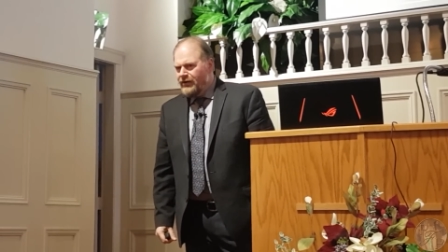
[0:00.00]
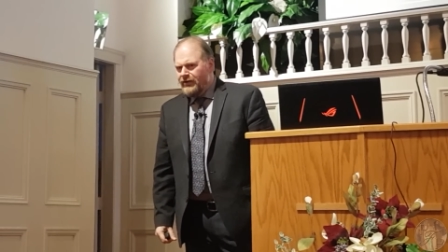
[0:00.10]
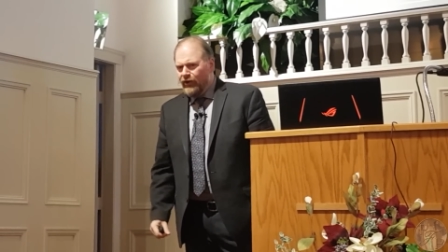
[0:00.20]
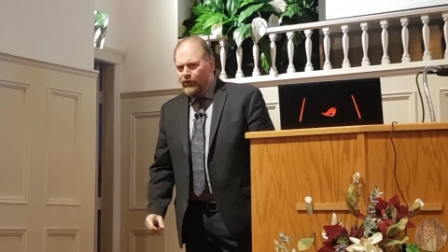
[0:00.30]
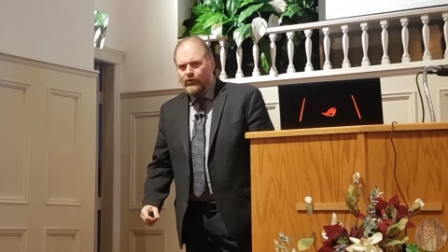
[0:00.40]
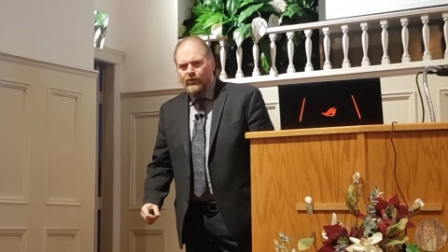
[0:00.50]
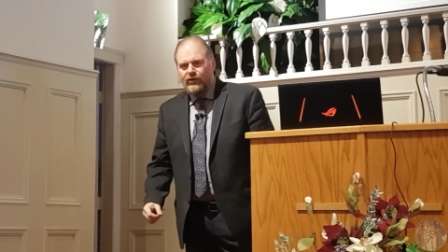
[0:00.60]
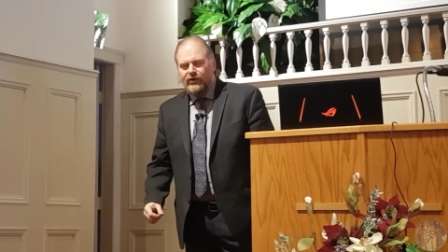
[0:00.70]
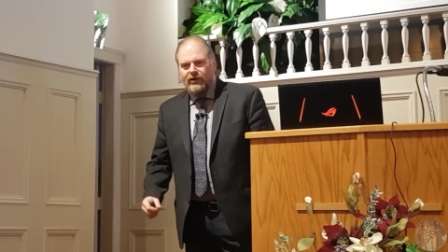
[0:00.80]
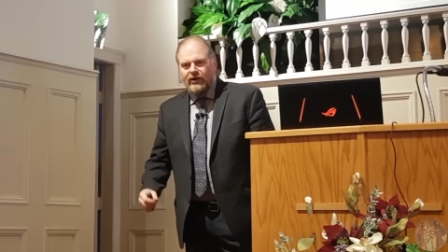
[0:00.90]
The who?
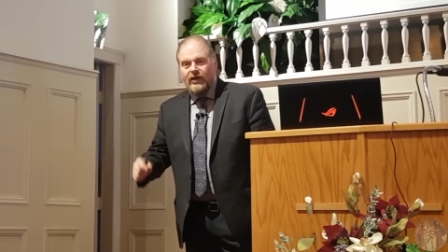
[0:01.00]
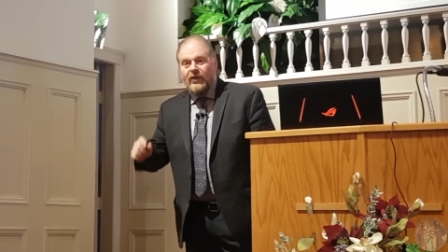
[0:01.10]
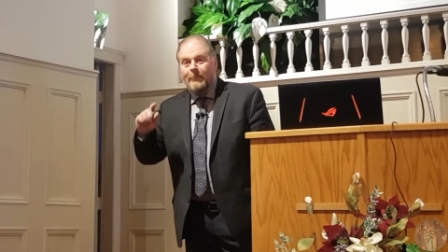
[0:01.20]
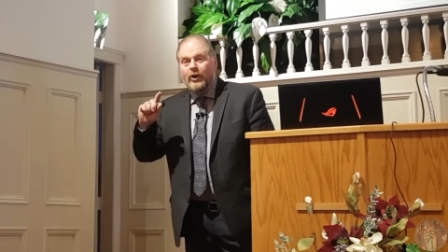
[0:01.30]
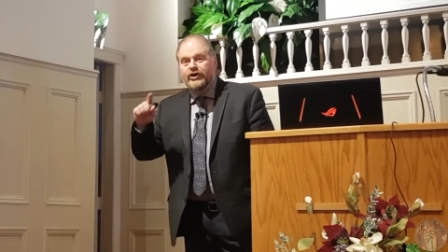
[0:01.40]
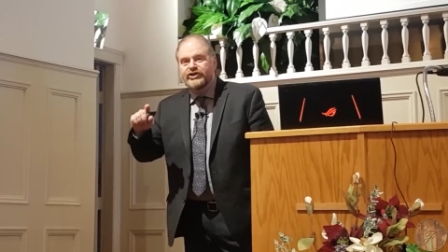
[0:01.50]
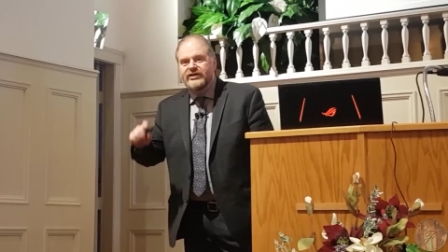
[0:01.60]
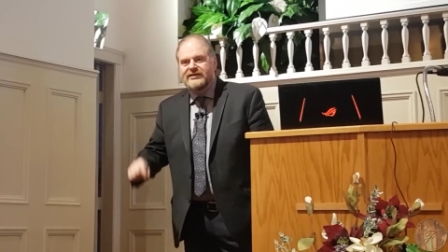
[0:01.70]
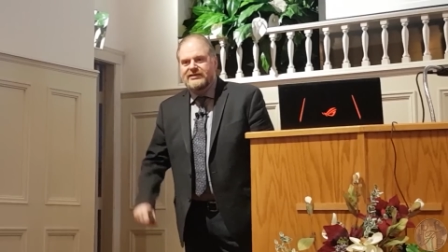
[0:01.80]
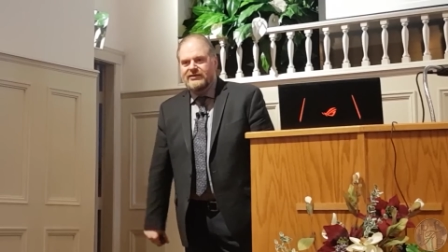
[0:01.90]
The
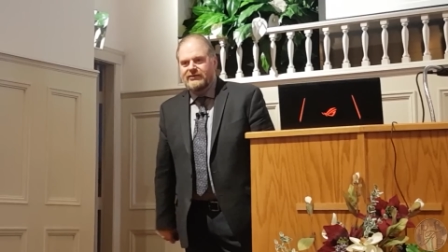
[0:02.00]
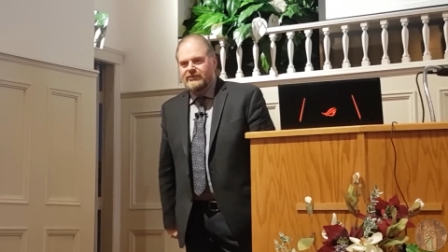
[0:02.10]
merchants.